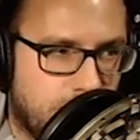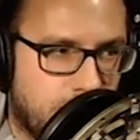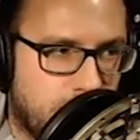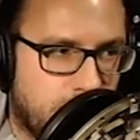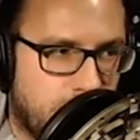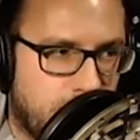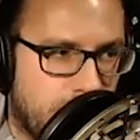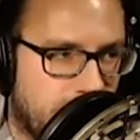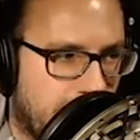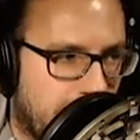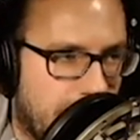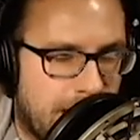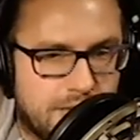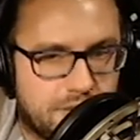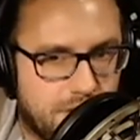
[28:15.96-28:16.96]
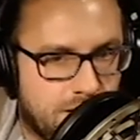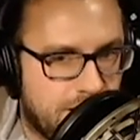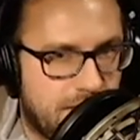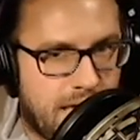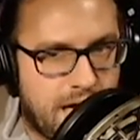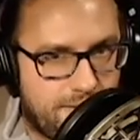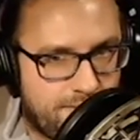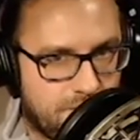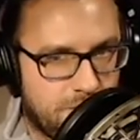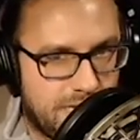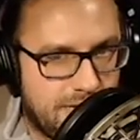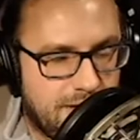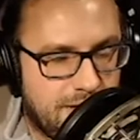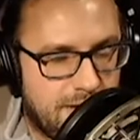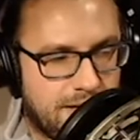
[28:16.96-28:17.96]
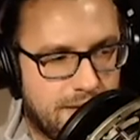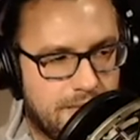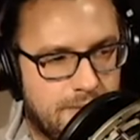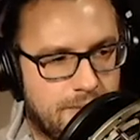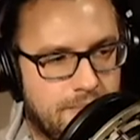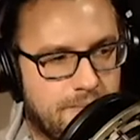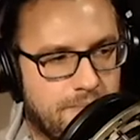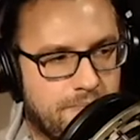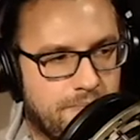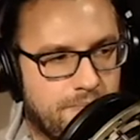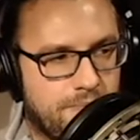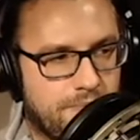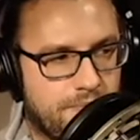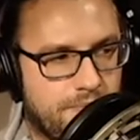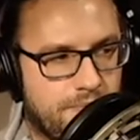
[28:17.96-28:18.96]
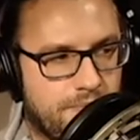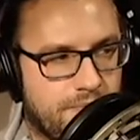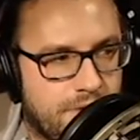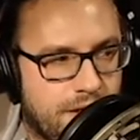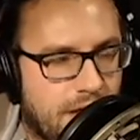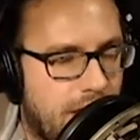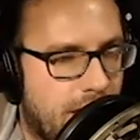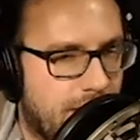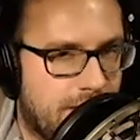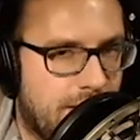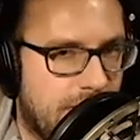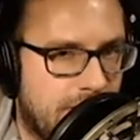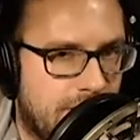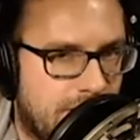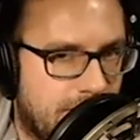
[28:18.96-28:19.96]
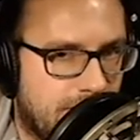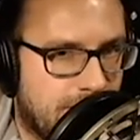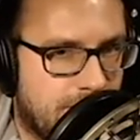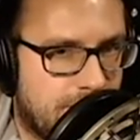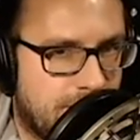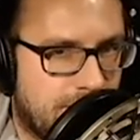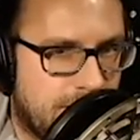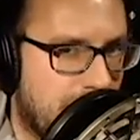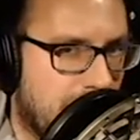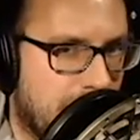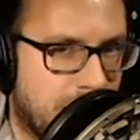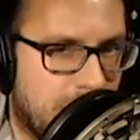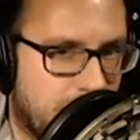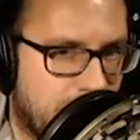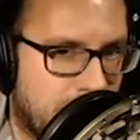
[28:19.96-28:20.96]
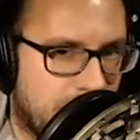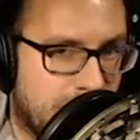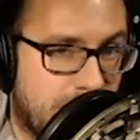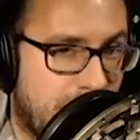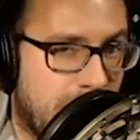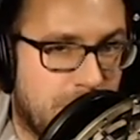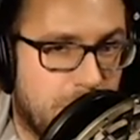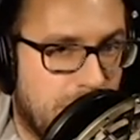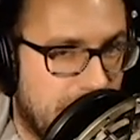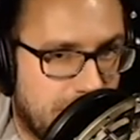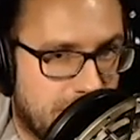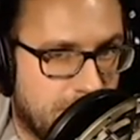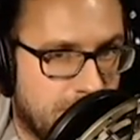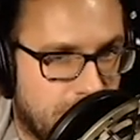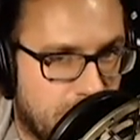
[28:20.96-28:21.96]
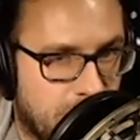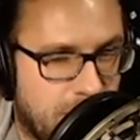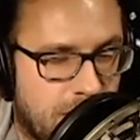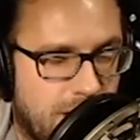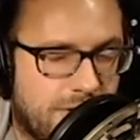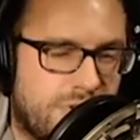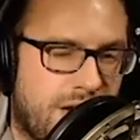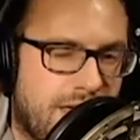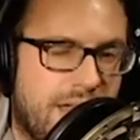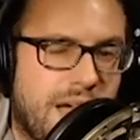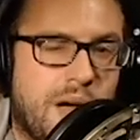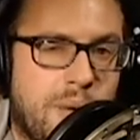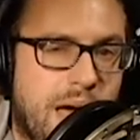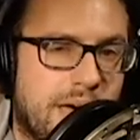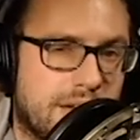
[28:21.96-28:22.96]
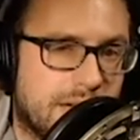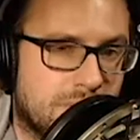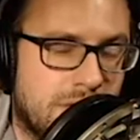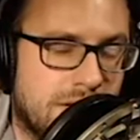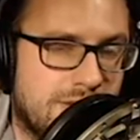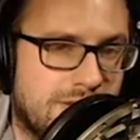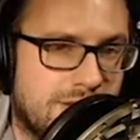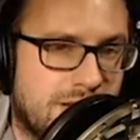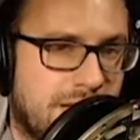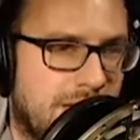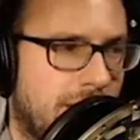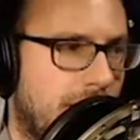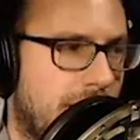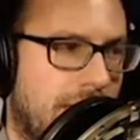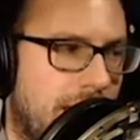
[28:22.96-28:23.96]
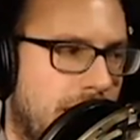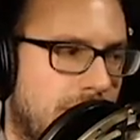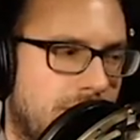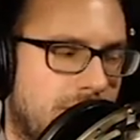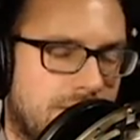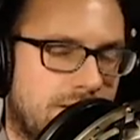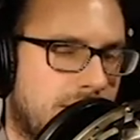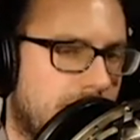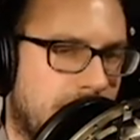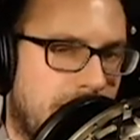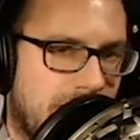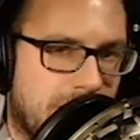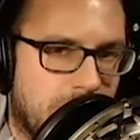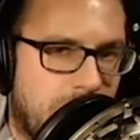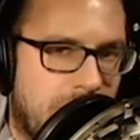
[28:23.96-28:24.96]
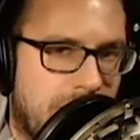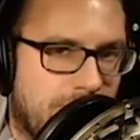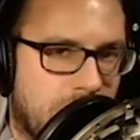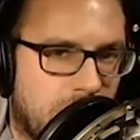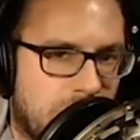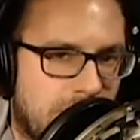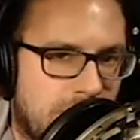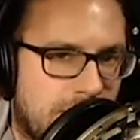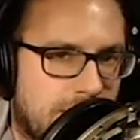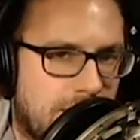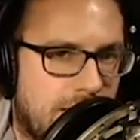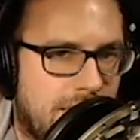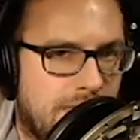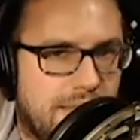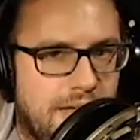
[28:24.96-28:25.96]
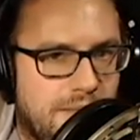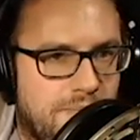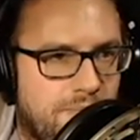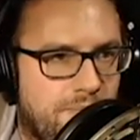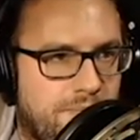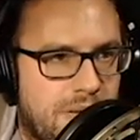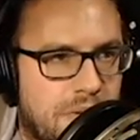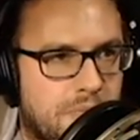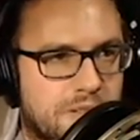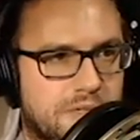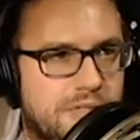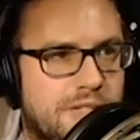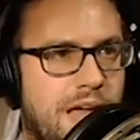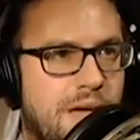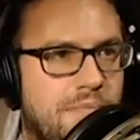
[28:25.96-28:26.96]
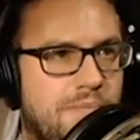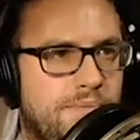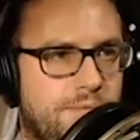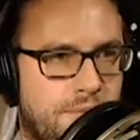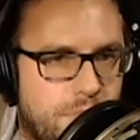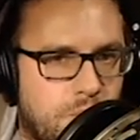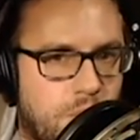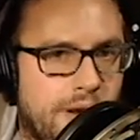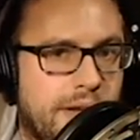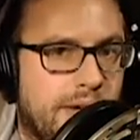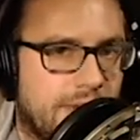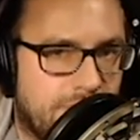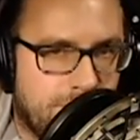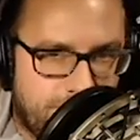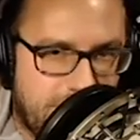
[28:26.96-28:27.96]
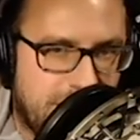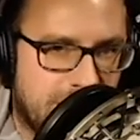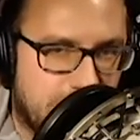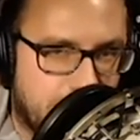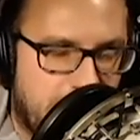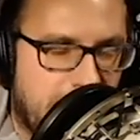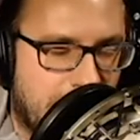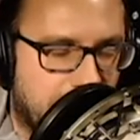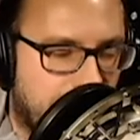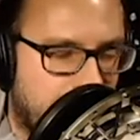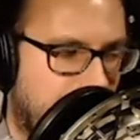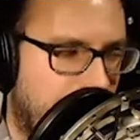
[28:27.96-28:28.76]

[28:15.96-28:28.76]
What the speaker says: will get as good as they have to be, not teach the second best person how to beat them, or not try and help out as much, and just take the pot every week. And then people stop wanting to feed the pot.